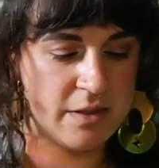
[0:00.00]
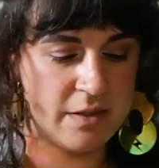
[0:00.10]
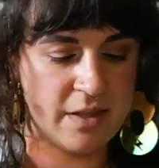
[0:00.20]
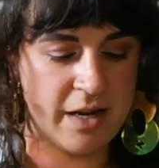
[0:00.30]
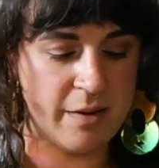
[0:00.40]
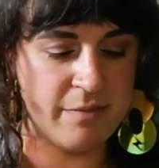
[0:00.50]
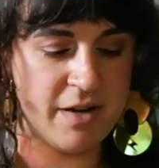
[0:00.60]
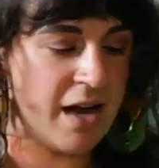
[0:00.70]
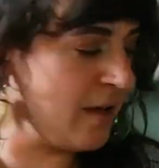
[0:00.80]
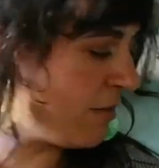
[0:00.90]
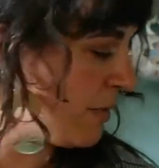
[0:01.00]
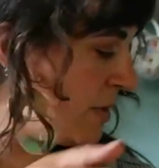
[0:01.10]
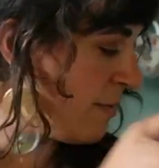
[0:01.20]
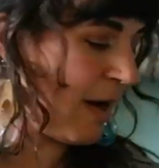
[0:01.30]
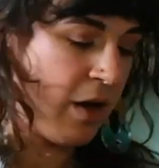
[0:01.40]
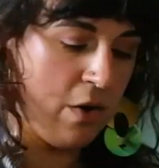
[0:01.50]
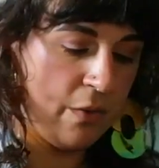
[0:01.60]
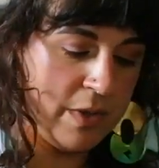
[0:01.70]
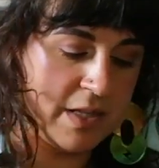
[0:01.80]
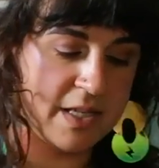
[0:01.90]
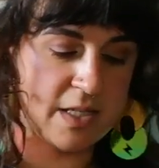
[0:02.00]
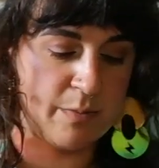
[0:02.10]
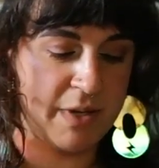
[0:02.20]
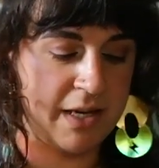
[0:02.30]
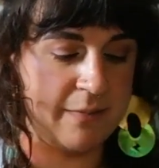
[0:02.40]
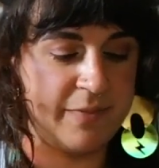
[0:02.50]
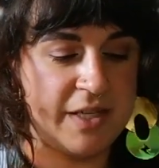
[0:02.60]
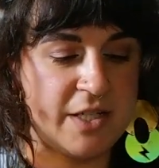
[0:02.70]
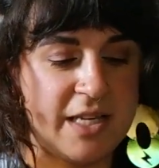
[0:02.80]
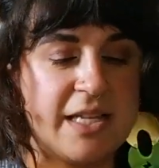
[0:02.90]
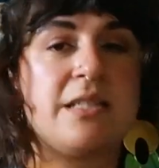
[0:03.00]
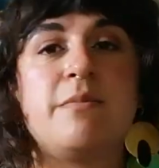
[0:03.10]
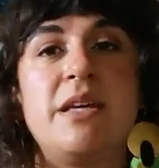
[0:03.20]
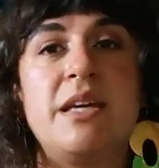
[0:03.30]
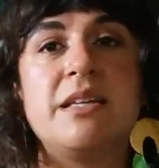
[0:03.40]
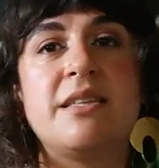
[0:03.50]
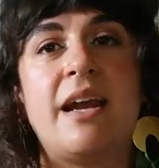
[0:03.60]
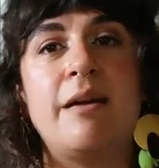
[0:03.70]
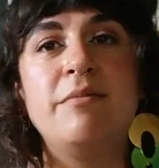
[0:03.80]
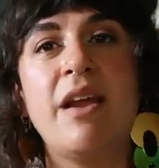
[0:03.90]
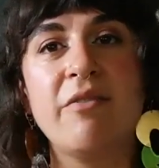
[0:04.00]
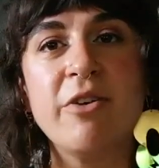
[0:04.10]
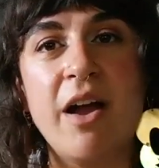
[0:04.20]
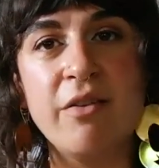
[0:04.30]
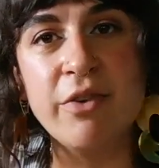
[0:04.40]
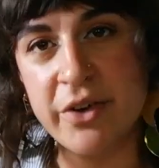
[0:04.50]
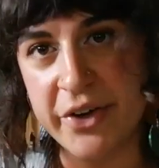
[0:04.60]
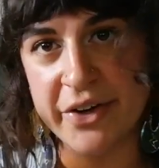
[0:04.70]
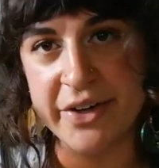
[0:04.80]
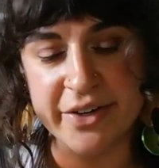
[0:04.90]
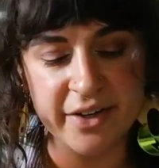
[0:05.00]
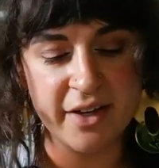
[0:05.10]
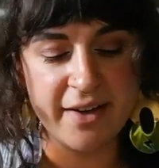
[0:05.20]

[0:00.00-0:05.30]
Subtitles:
that I'm not thrilled about with this, but that just has to be, is that I'm never ever good